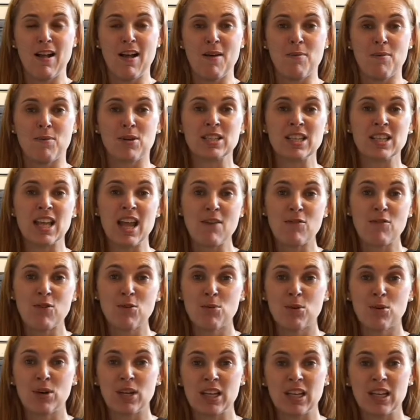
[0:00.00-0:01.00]
Because
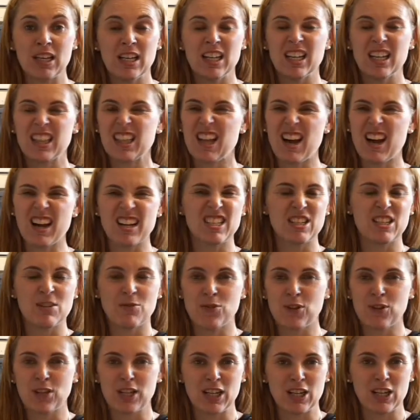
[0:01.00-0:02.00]
everybody likes to
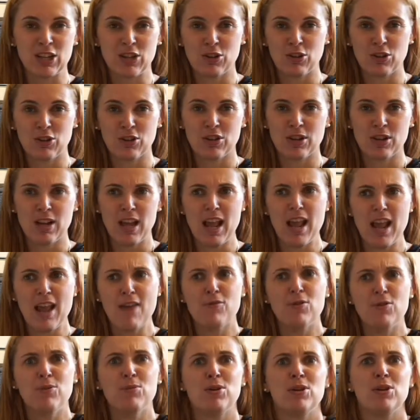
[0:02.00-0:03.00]
feel included,
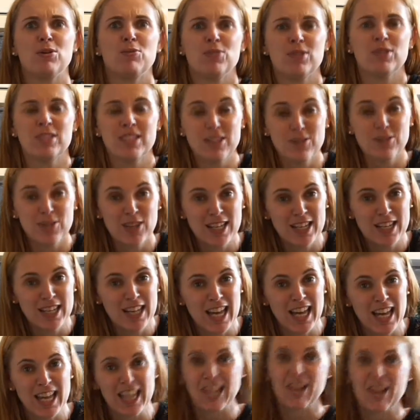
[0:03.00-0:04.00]
everybody wants to eat
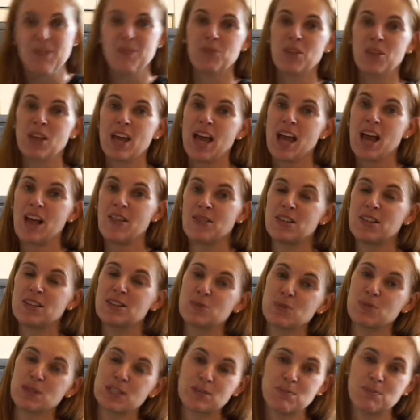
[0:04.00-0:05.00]
cake, and this
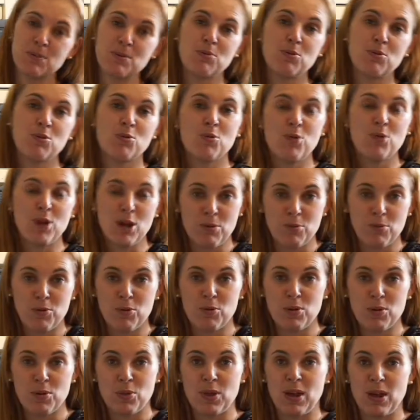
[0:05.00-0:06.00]
recipe book will help you
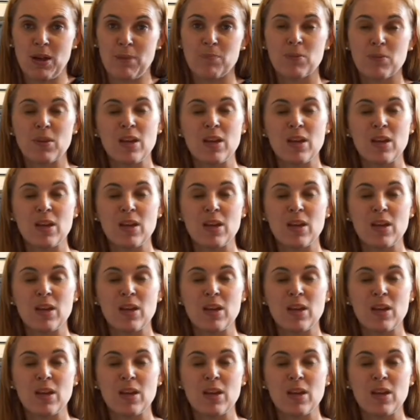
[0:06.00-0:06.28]
with that.